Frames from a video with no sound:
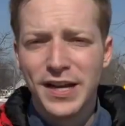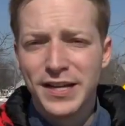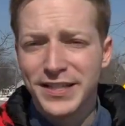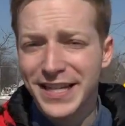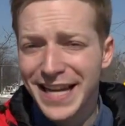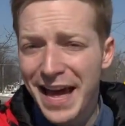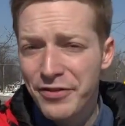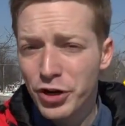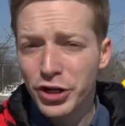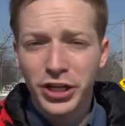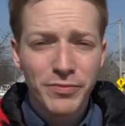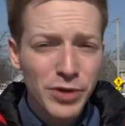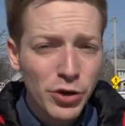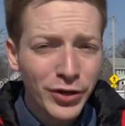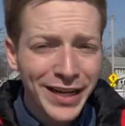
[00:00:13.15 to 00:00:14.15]
Together,
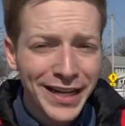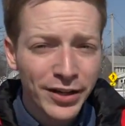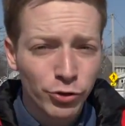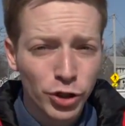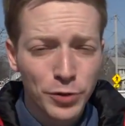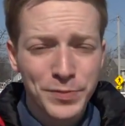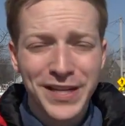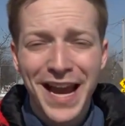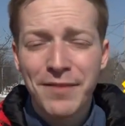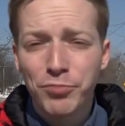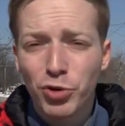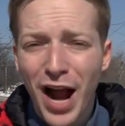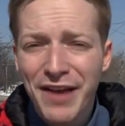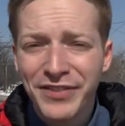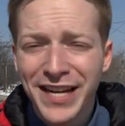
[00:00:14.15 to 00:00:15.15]
community groups and
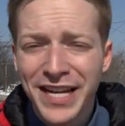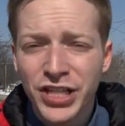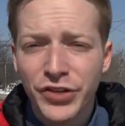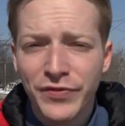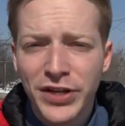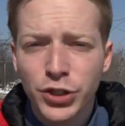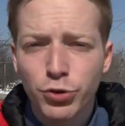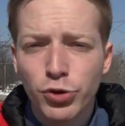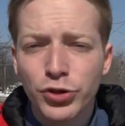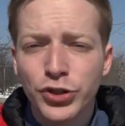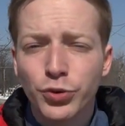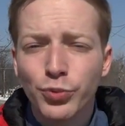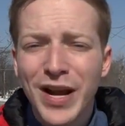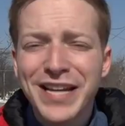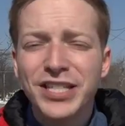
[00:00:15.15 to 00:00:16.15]
private individuals
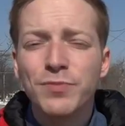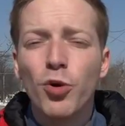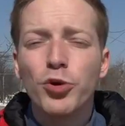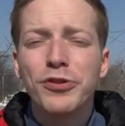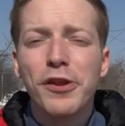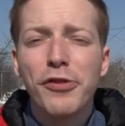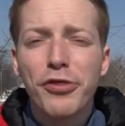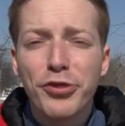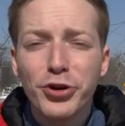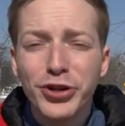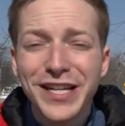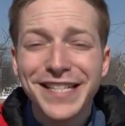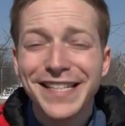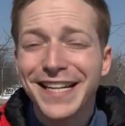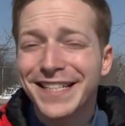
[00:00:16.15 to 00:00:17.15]
raised more than
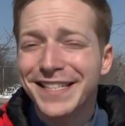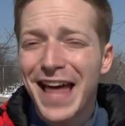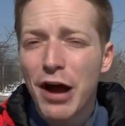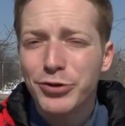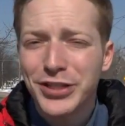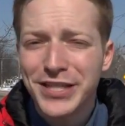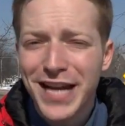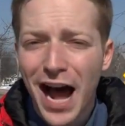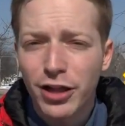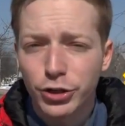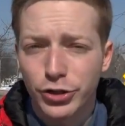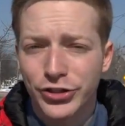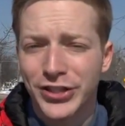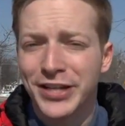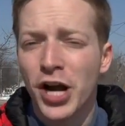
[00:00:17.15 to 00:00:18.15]

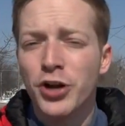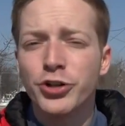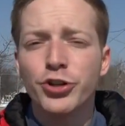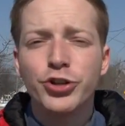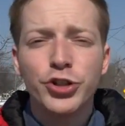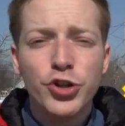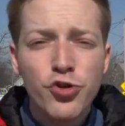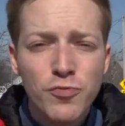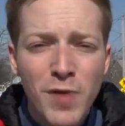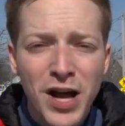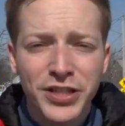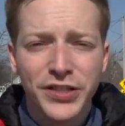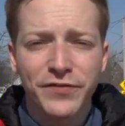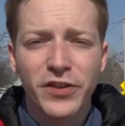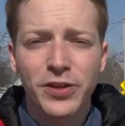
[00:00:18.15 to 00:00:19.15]
$36,000 in under two
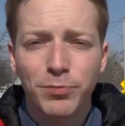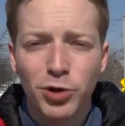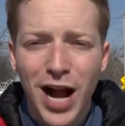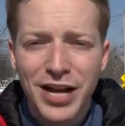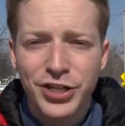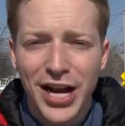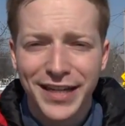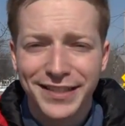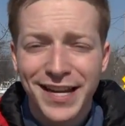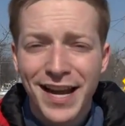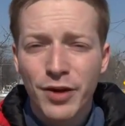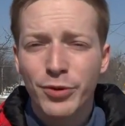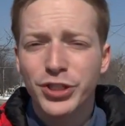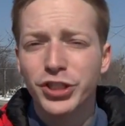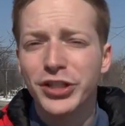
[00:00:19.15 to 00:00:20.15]
months for the project,
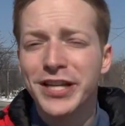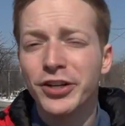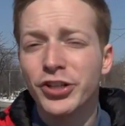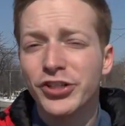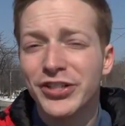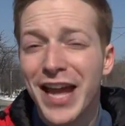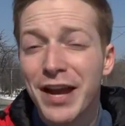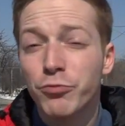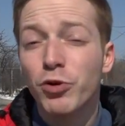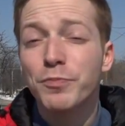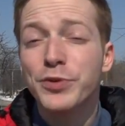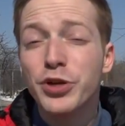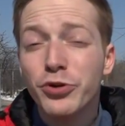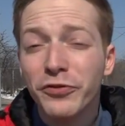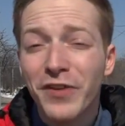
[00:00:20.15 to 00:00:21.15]
which leaders say will
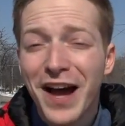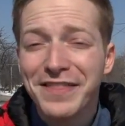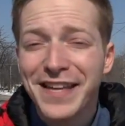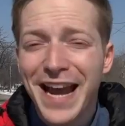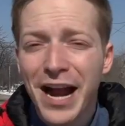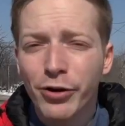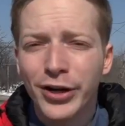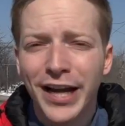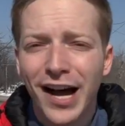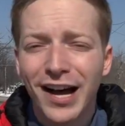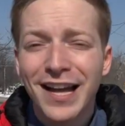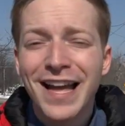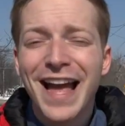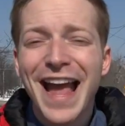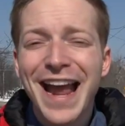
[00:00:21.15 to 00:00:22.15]
beautify the area
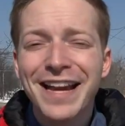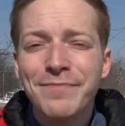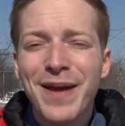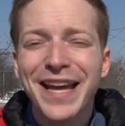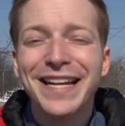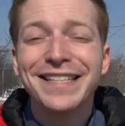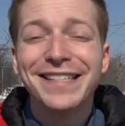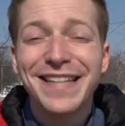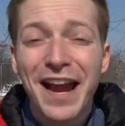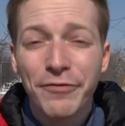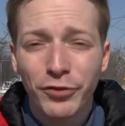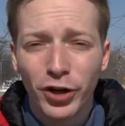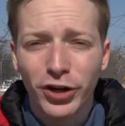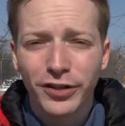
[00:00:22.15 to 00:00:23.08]
and make it safer.